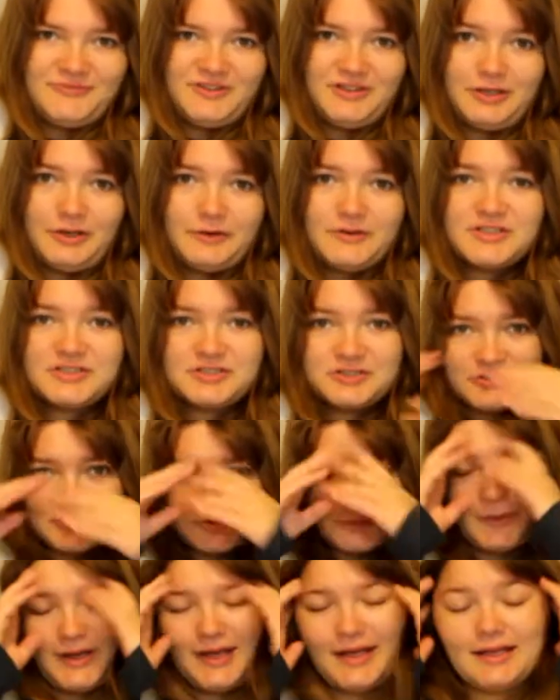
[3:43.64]
you know, it's just
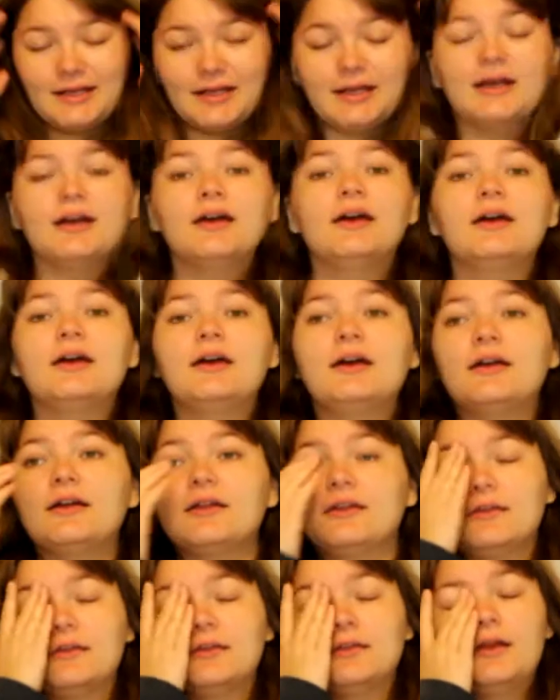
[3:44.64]
the way
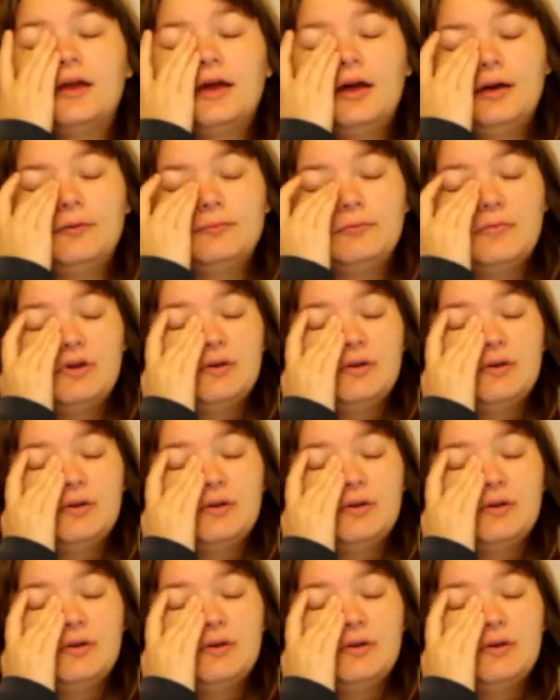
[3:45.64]
um,